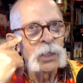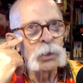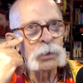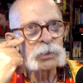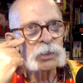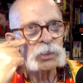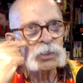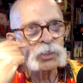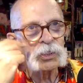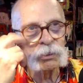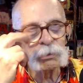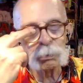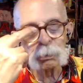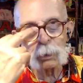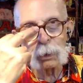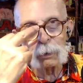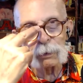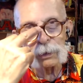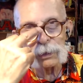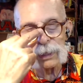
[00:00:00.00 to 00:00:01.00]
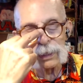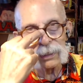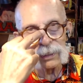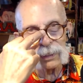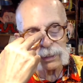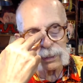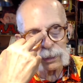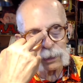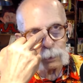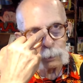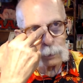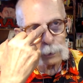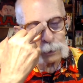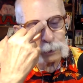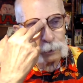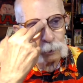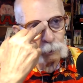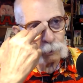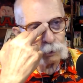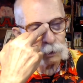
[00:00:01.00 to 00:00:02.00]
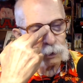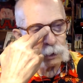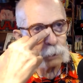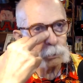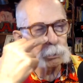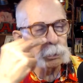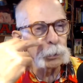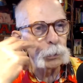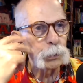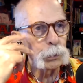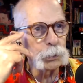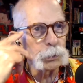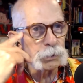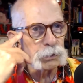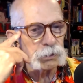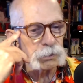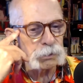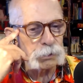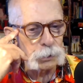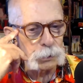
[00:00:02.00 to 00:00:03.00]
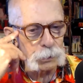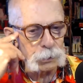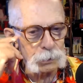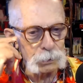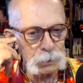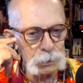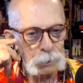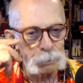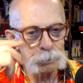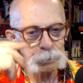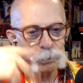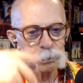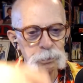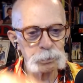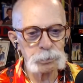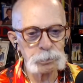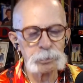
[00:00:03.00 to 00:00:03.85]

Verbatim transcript: Also, she's worried that they're going to be closing the pool soon.